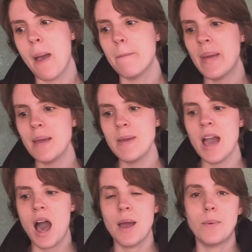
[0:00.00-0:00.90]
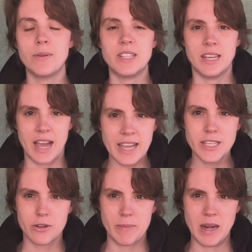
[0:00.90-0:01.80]
Maybe I won't eat ice
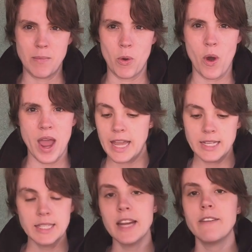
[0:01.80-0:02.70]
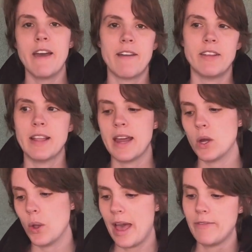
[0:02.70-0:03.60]
cream anymore, and instead of having that,
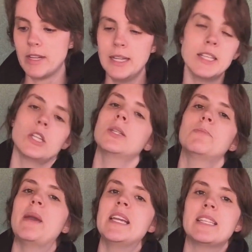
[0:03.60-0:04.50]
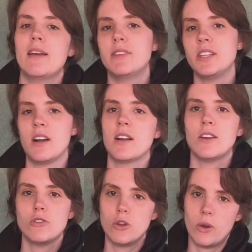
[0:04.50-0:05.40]
I'll have a little piece of dark
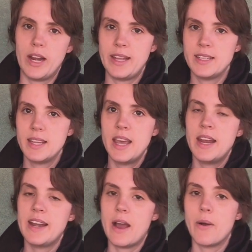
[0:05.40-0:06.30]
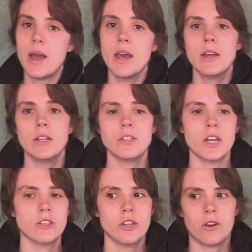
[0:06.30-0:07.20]
chocolate. Now,
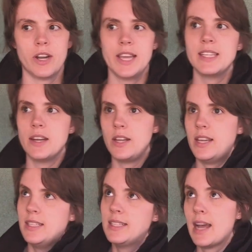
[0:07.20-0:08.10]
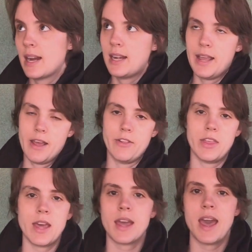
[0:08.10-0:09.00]
dark chocolate isn't exactly healthy,
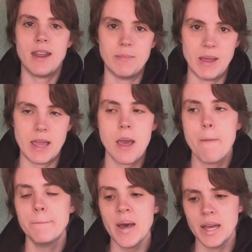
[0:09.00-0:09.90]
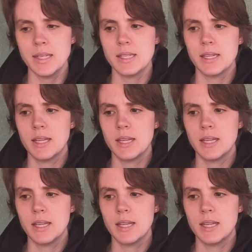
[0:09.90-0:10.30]
it can be, but